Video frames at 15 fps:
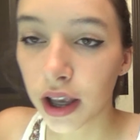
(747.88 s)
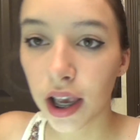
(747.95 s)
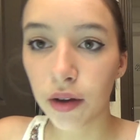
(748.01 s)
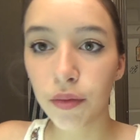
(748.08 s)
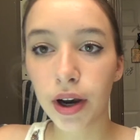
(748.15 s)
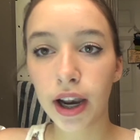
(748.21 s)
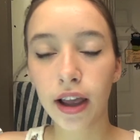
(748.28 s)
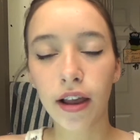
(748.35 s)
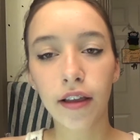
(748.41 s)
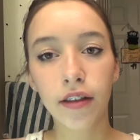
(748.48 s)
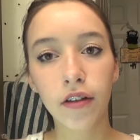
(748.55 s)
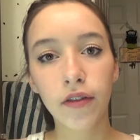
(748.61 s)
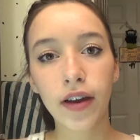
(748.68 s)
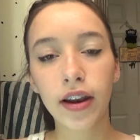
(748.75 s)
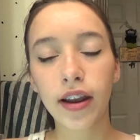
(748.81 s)
And what I
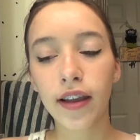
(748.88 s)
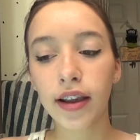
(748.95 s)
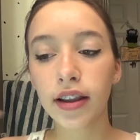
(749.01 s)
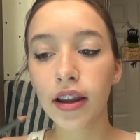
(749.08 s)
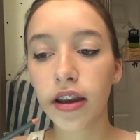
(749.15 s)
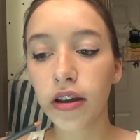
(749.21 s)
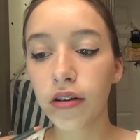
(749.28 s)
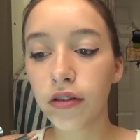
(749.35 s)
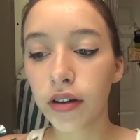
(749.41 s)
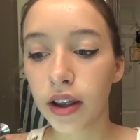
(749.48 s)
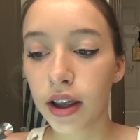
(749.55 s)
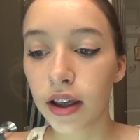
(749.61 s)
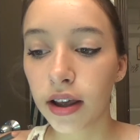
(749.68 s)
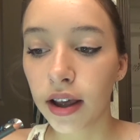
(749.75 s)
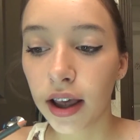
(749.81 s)
also found I like to do
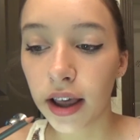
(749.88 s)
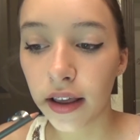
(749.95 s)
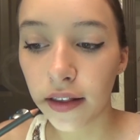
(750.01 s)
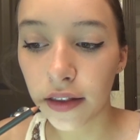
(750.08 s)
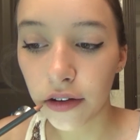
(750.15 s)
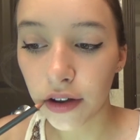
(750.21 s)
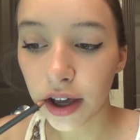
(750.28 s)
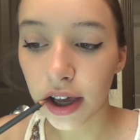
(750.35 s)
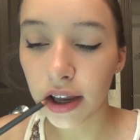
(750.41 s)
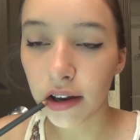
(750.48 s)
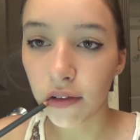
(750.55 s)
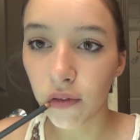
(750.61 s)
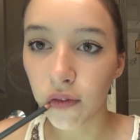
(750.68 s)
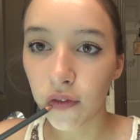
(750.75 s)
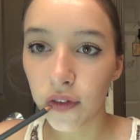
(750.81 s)
is to kind
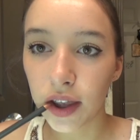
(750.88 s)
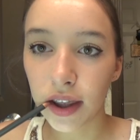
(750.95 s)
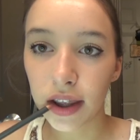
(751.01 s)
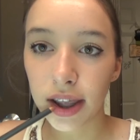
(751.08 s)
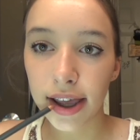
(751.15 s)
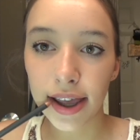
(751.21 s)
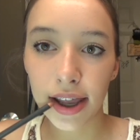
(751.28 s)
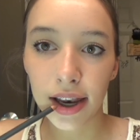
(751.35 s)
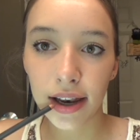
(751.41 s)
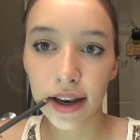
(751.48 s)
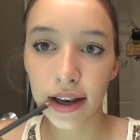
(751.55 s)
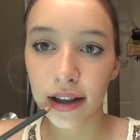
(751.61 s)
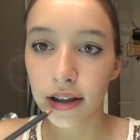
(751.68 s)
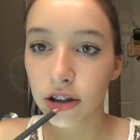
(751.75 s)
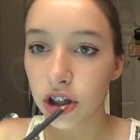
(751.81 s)
of fill
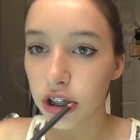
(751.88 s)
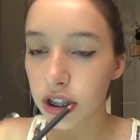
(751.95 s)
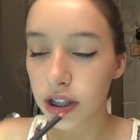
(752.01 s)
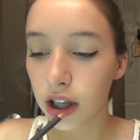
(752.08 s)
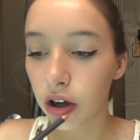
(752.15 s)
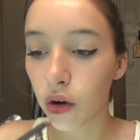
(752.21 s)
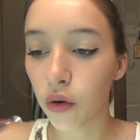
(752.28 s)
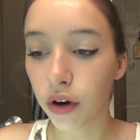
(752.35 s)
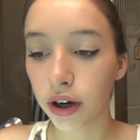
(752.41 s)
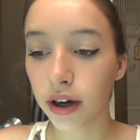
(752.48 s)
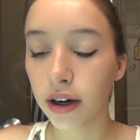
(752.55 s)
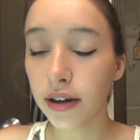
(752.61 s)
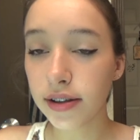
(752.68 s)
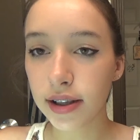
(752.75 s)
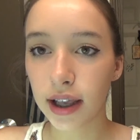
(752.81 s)
in just the
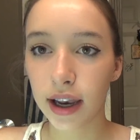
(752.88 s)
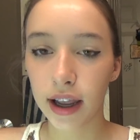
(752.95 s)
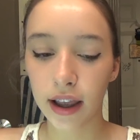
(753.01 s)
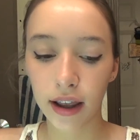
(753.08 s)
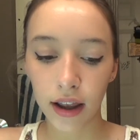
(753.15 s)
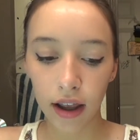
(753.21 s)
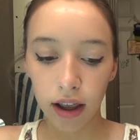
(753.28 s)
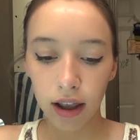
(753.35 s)
corners, and it